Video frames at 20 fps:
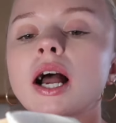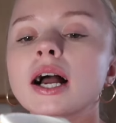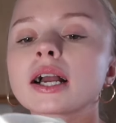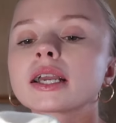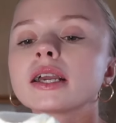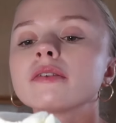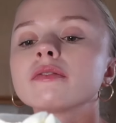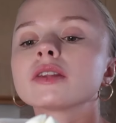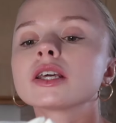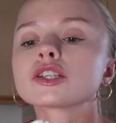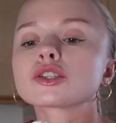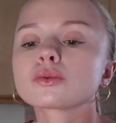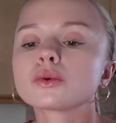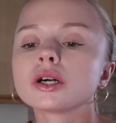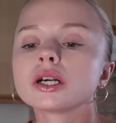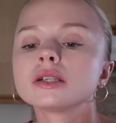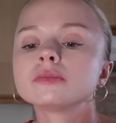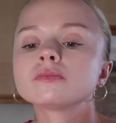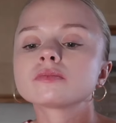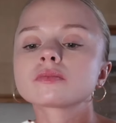I give this
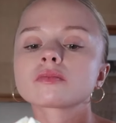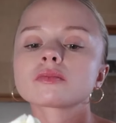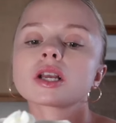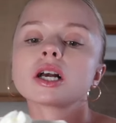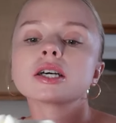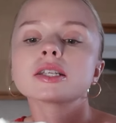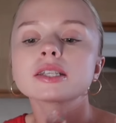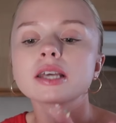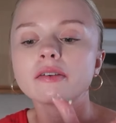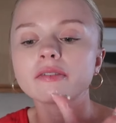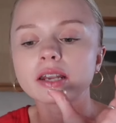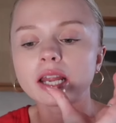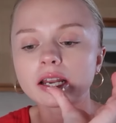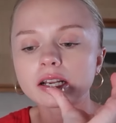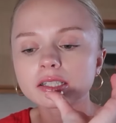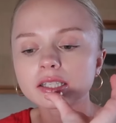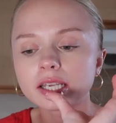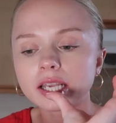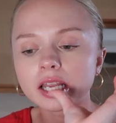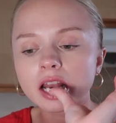one a 7
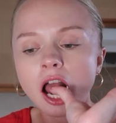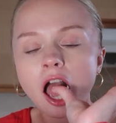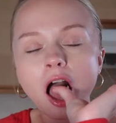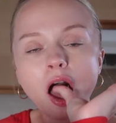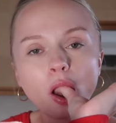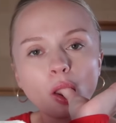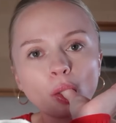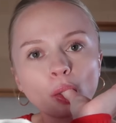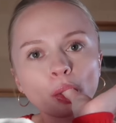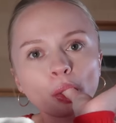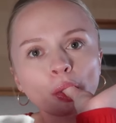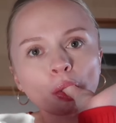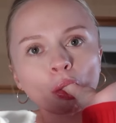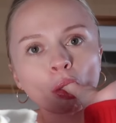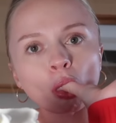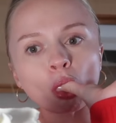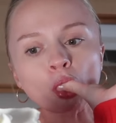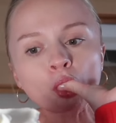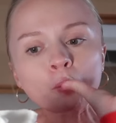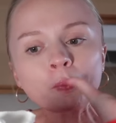out of
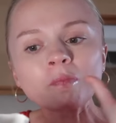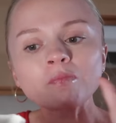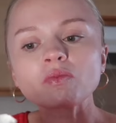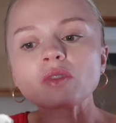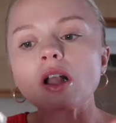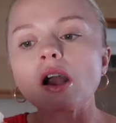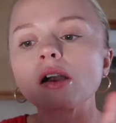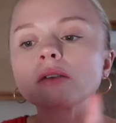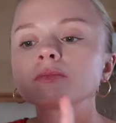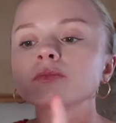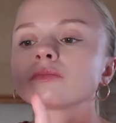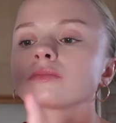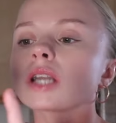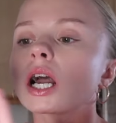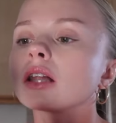10.